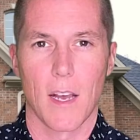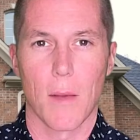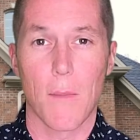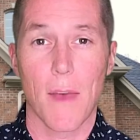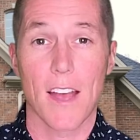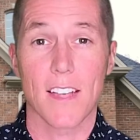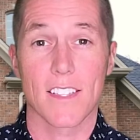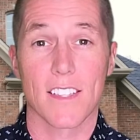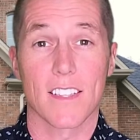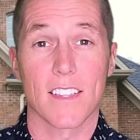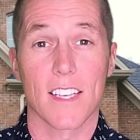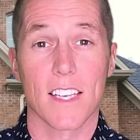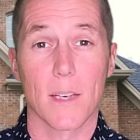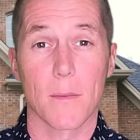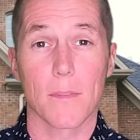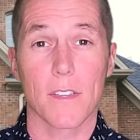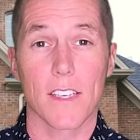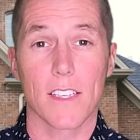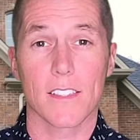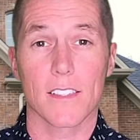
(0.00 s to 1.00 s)
Imagine the
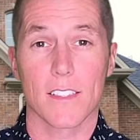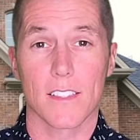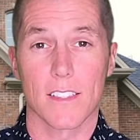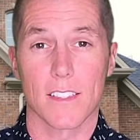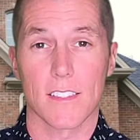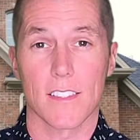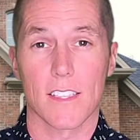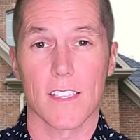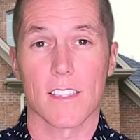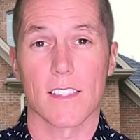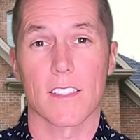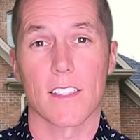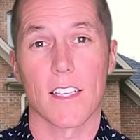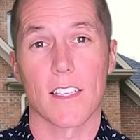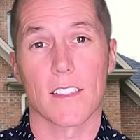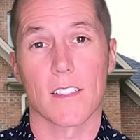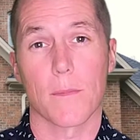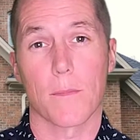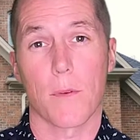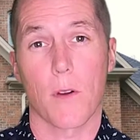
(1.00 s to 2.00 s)
MLS listing
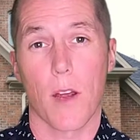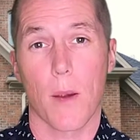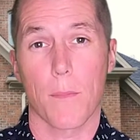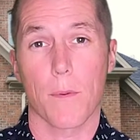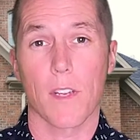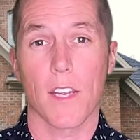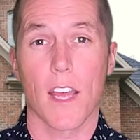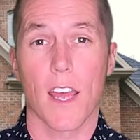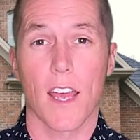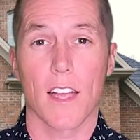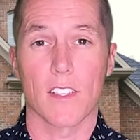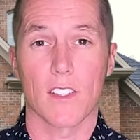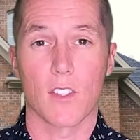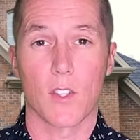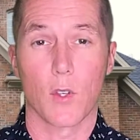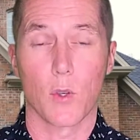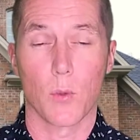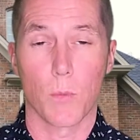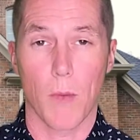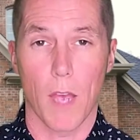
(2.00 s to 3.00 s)
says the property has
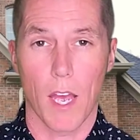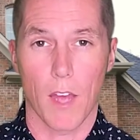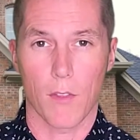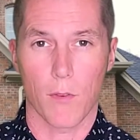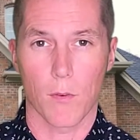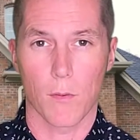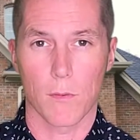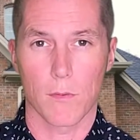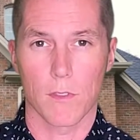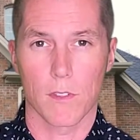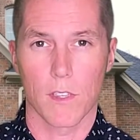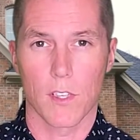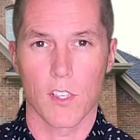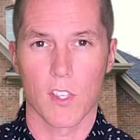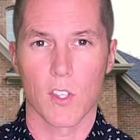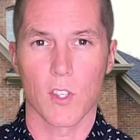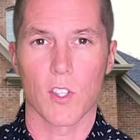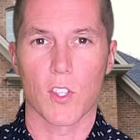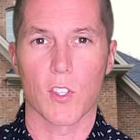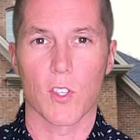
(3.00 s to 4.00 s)
2 bathrooms.
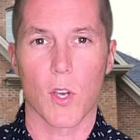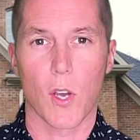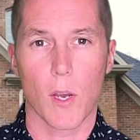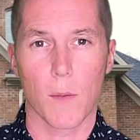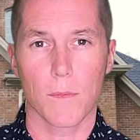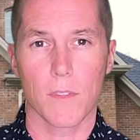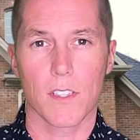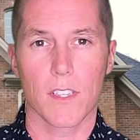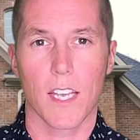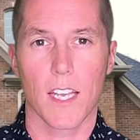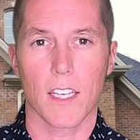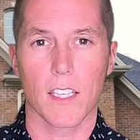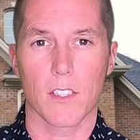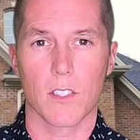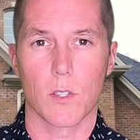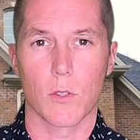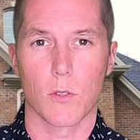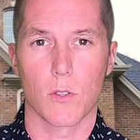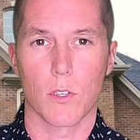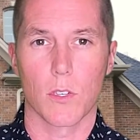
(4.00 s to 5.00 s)
You show up to take a
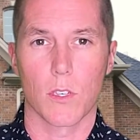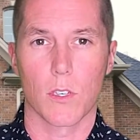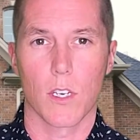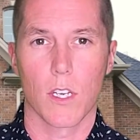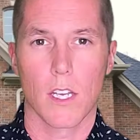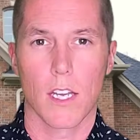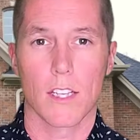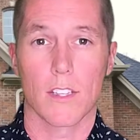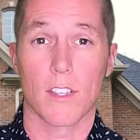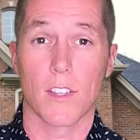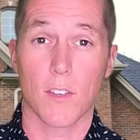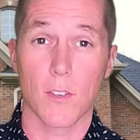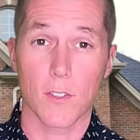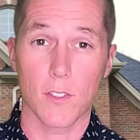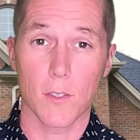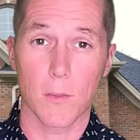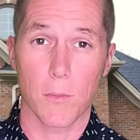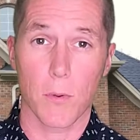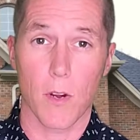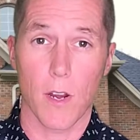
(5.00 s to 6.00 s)
tour, and to your
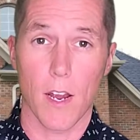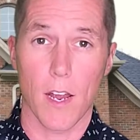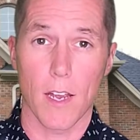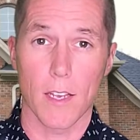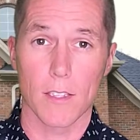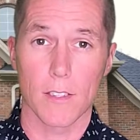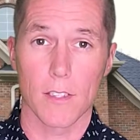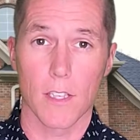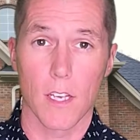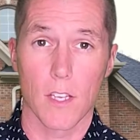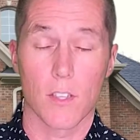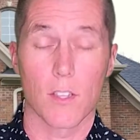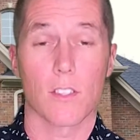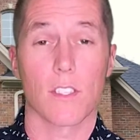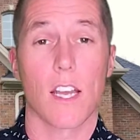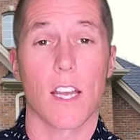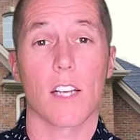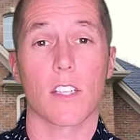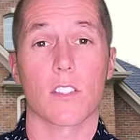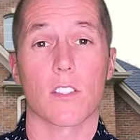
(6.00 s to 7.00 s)
surprise, there's
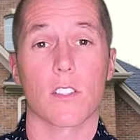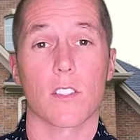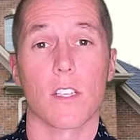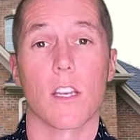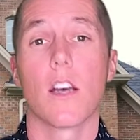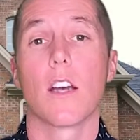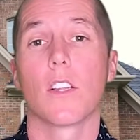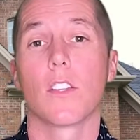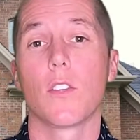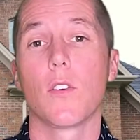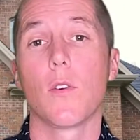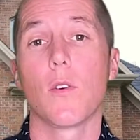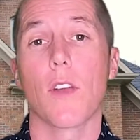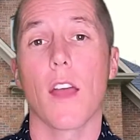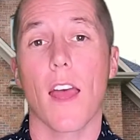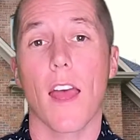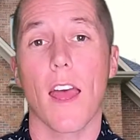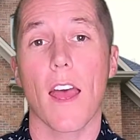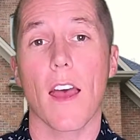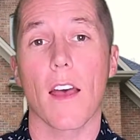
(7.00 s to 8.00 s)
actually
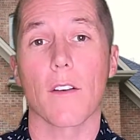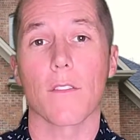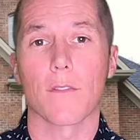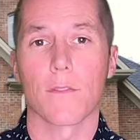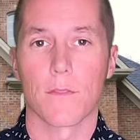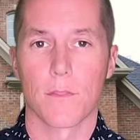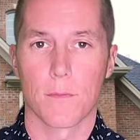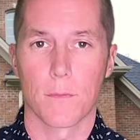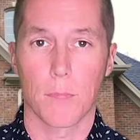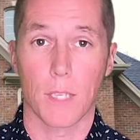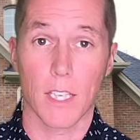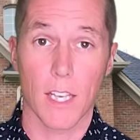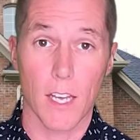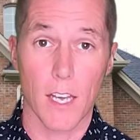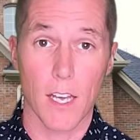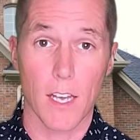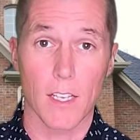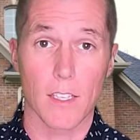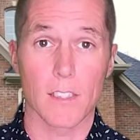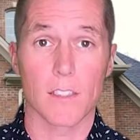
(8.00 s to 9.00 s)
2.5
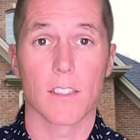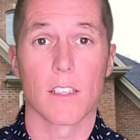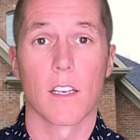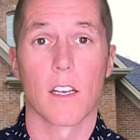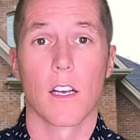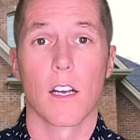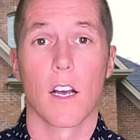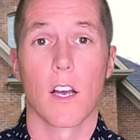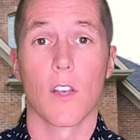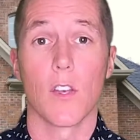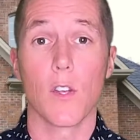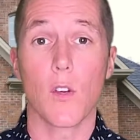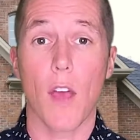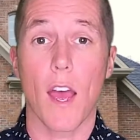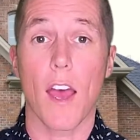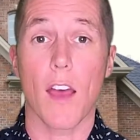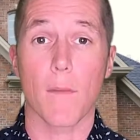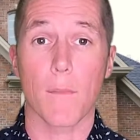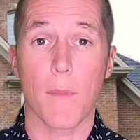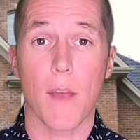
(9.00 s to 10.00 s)
because a new
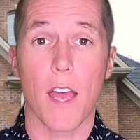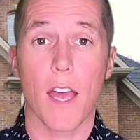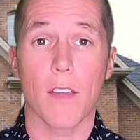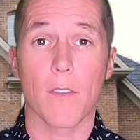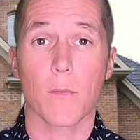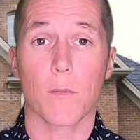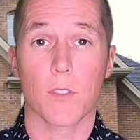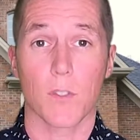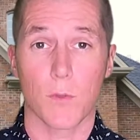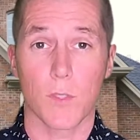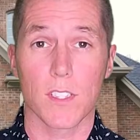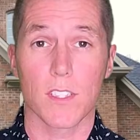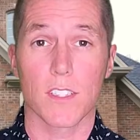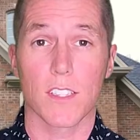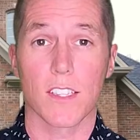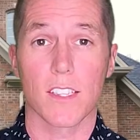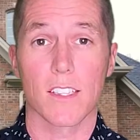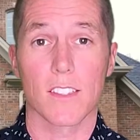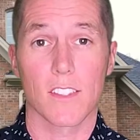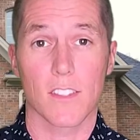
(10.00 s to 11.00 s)
half bath was
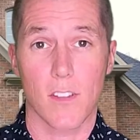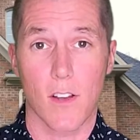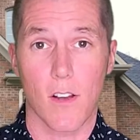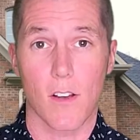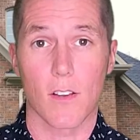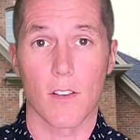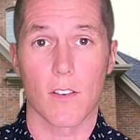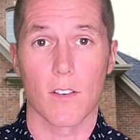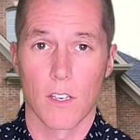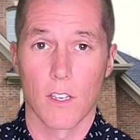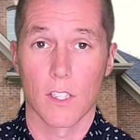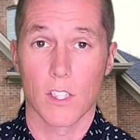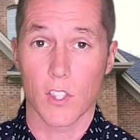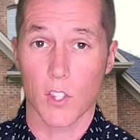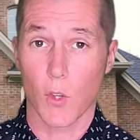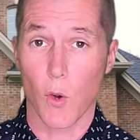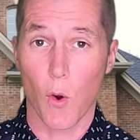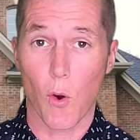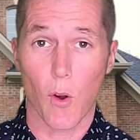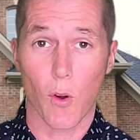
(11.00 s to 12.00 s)
recently installed.
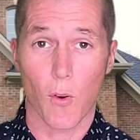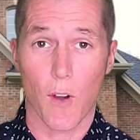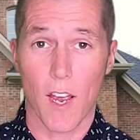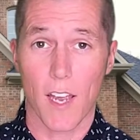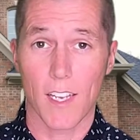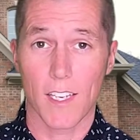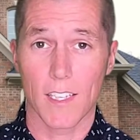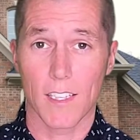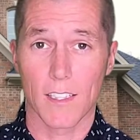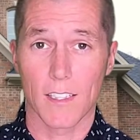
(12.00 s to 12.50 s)
Score, right?